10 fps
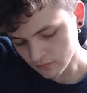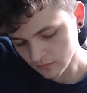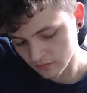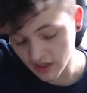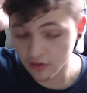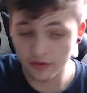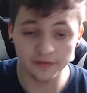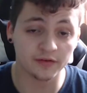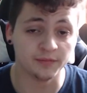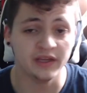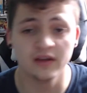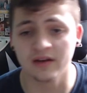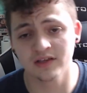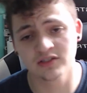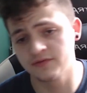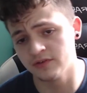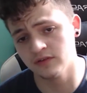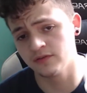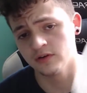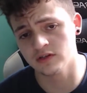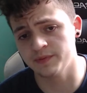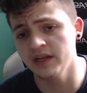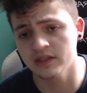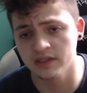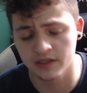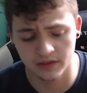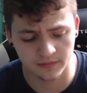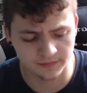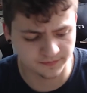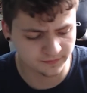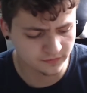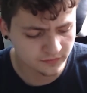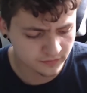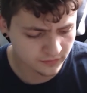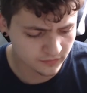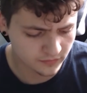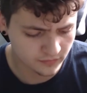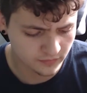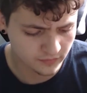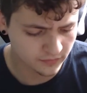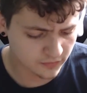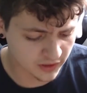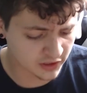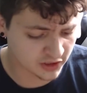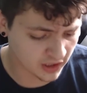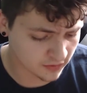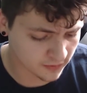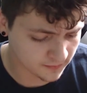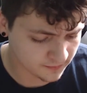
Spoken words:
not only for me and not just for a speeding ticket, but in general,